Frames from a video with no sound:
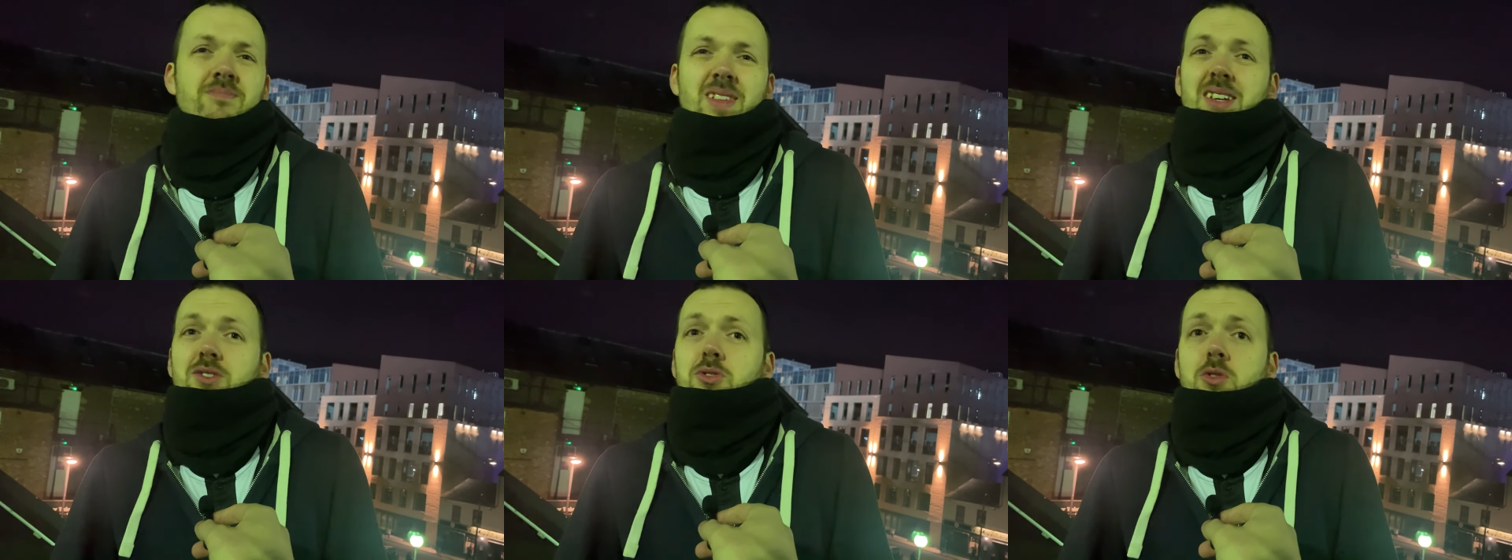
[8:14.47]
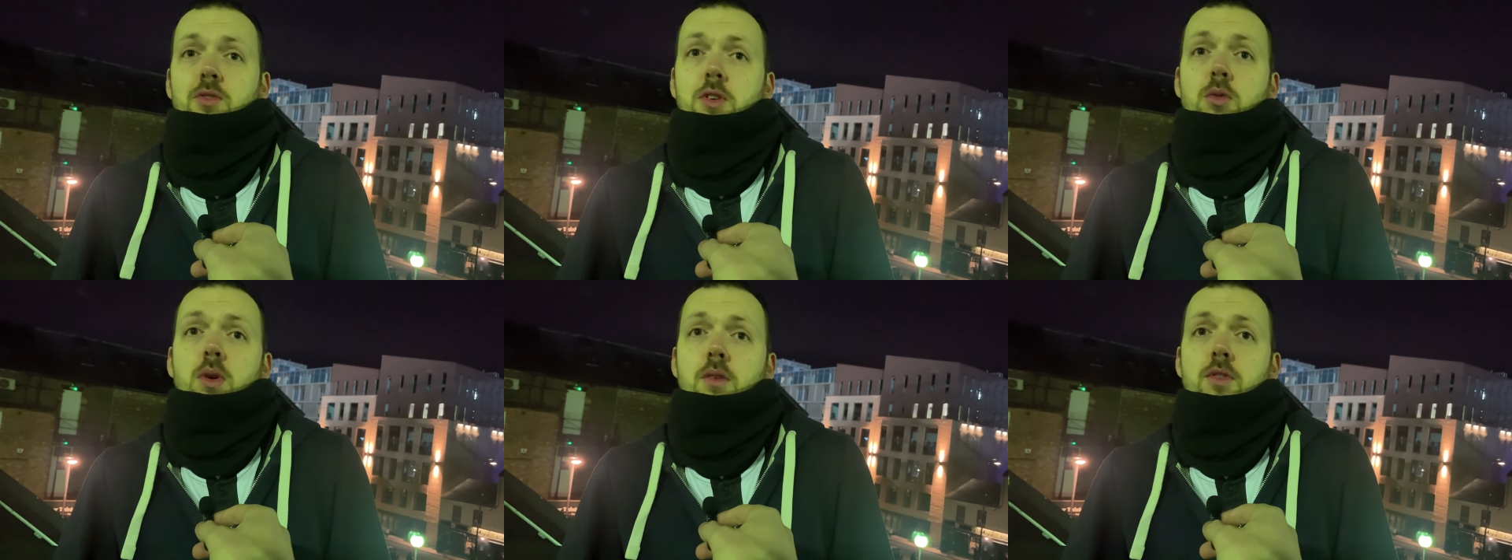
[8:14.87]
I don't know if
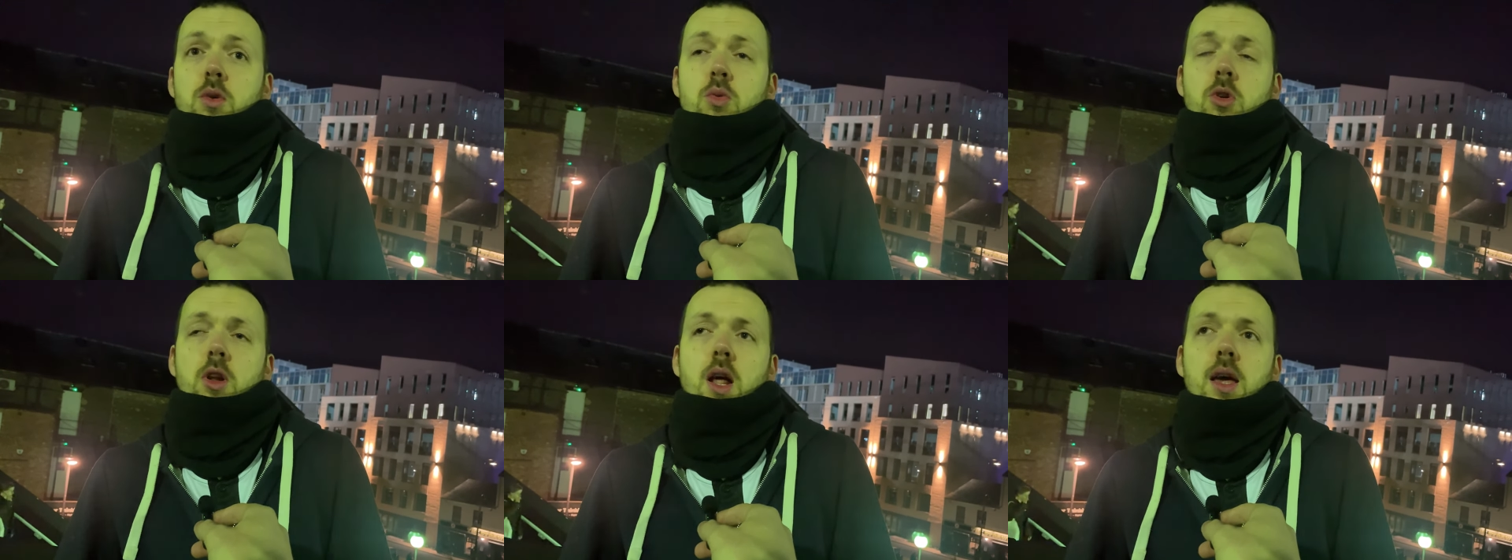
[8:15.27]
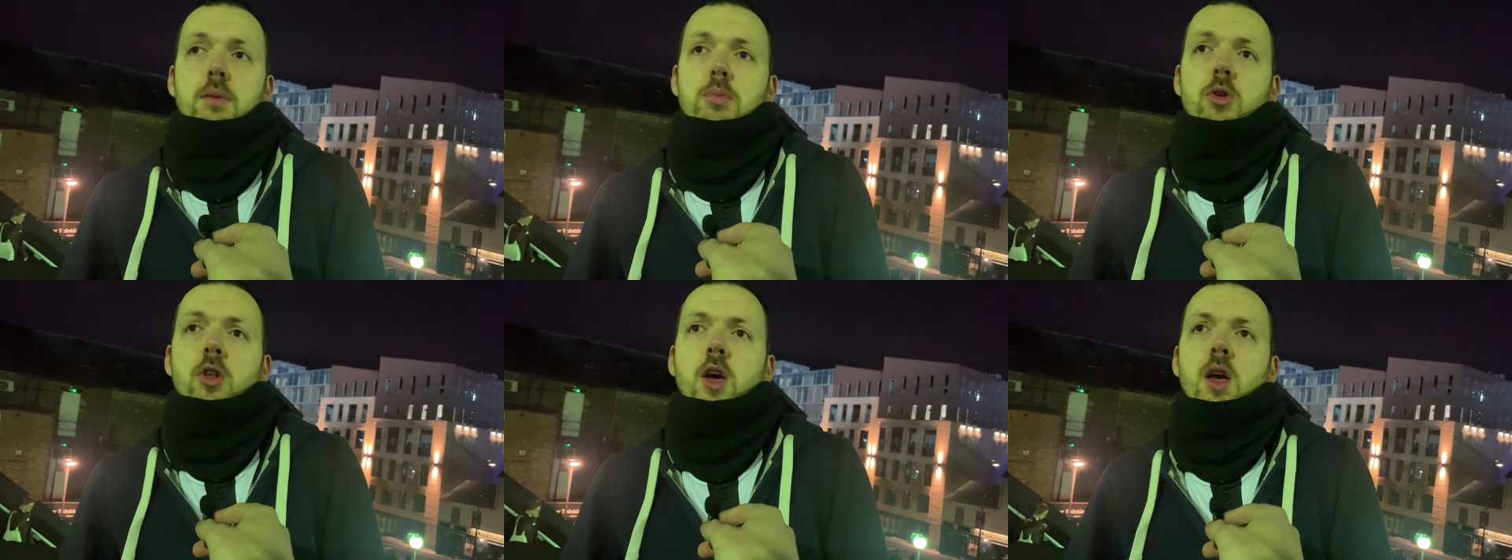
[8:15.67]
you would,
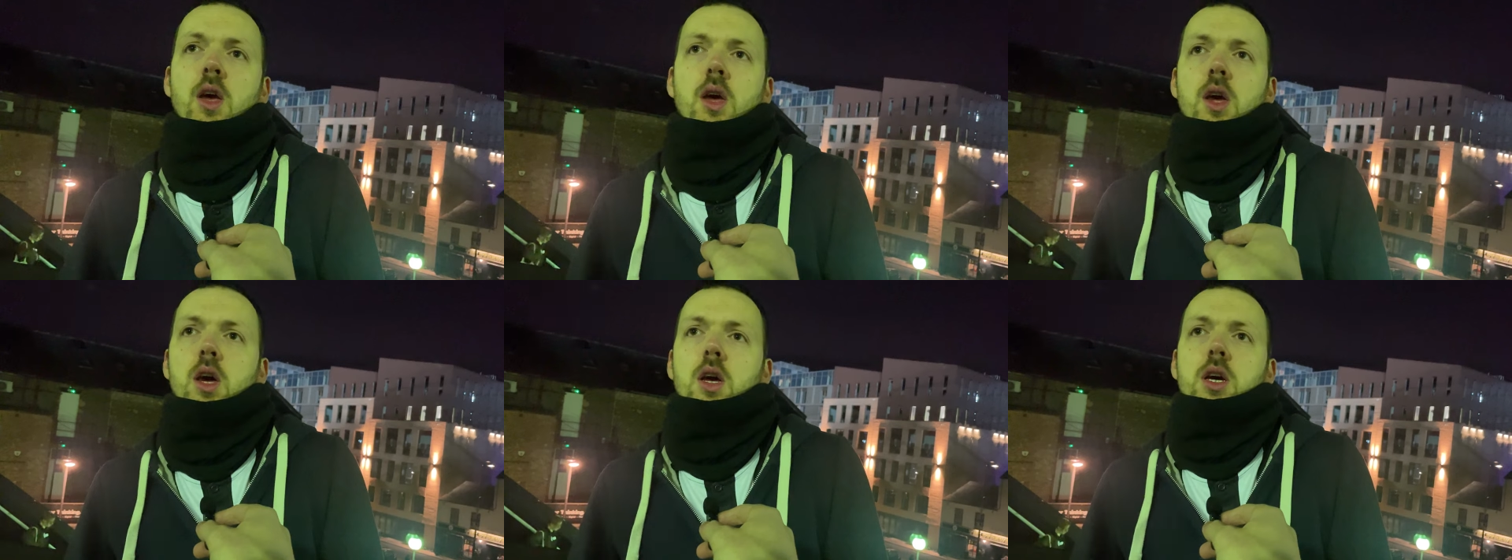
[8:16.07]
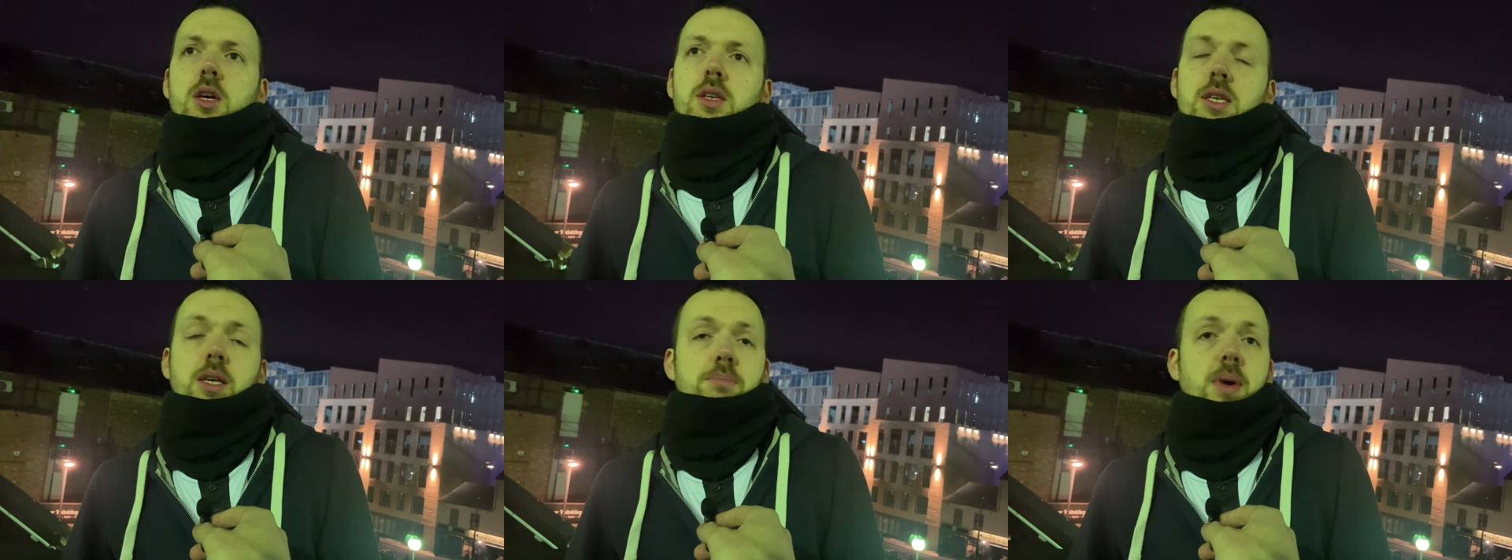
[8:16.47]

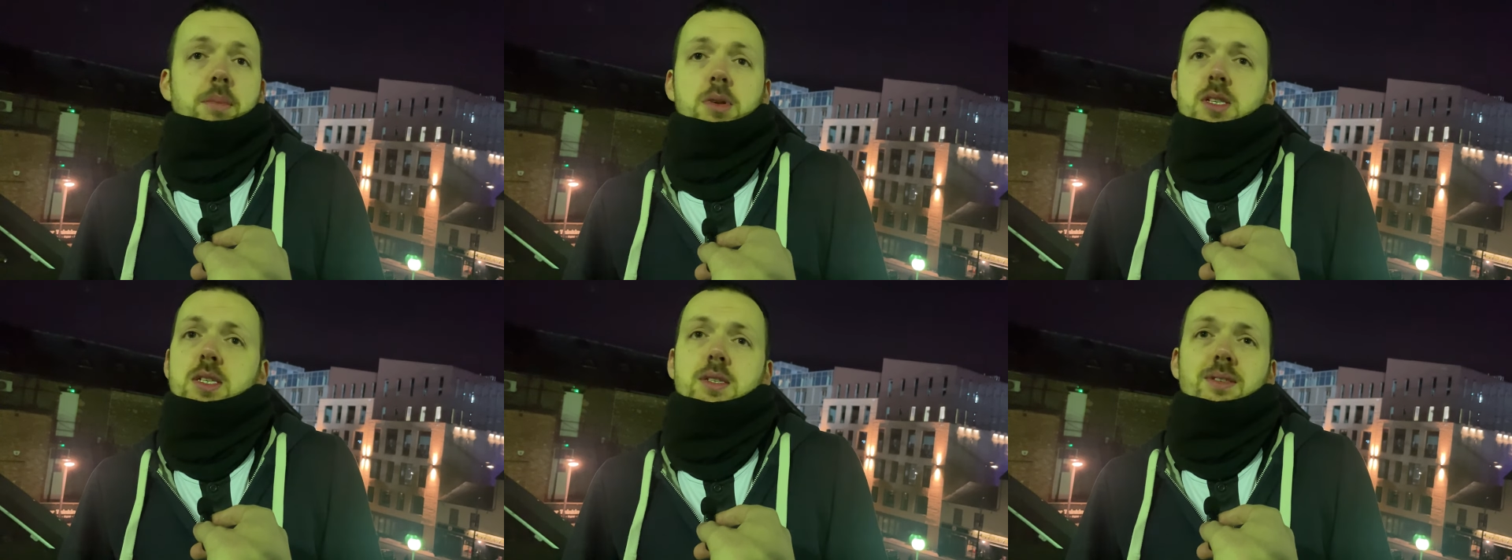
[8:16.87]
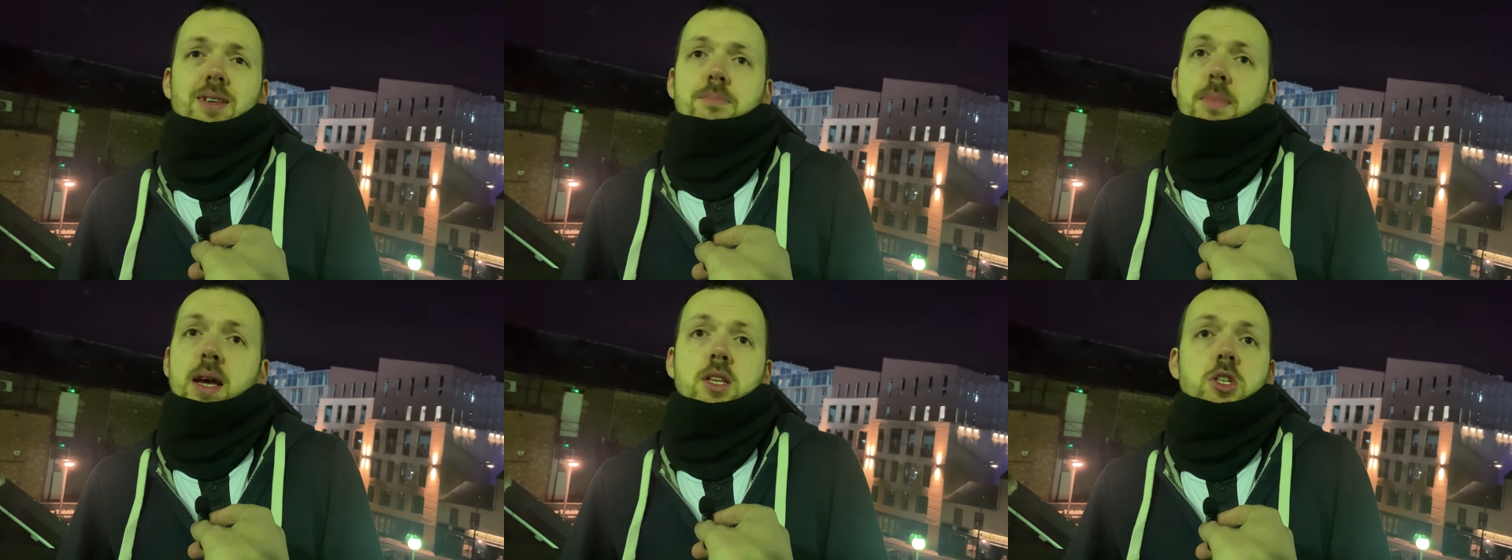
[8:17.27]
but it
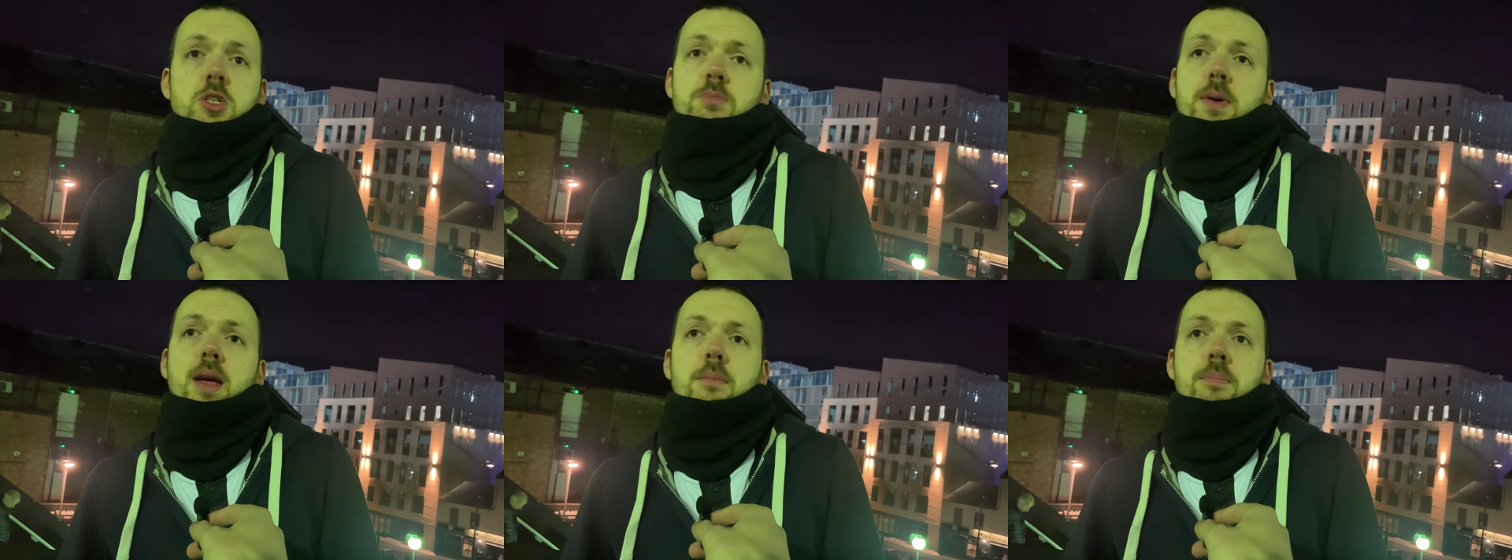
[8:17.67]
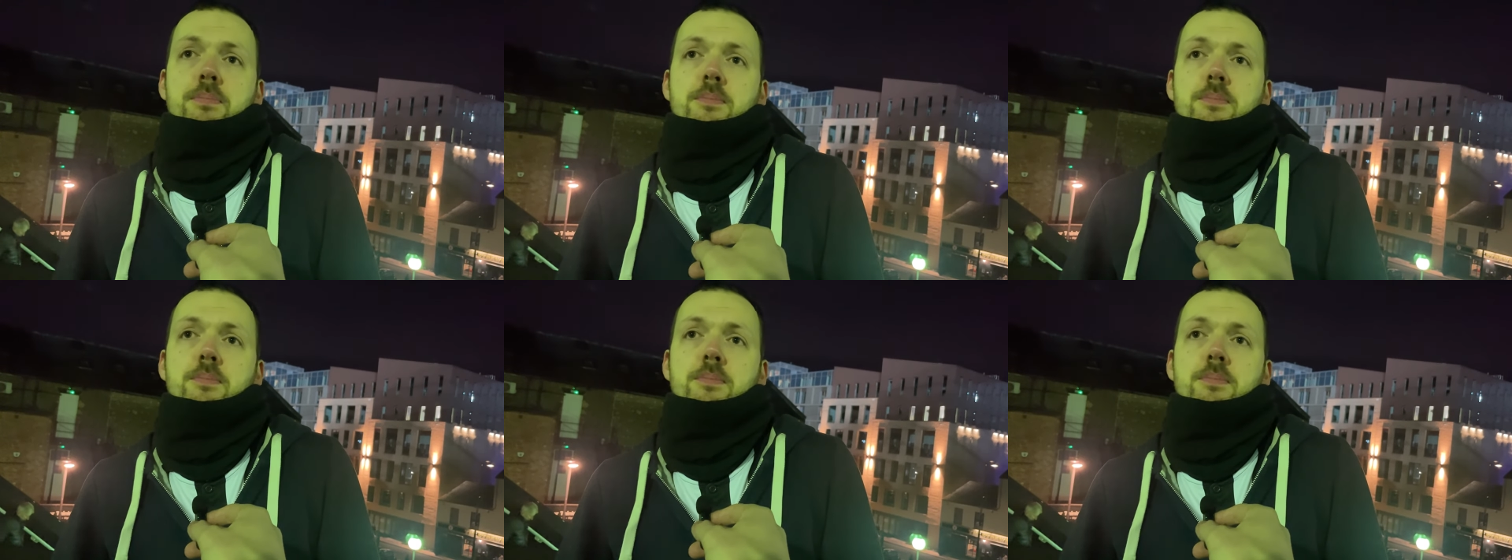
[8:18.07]
might just be a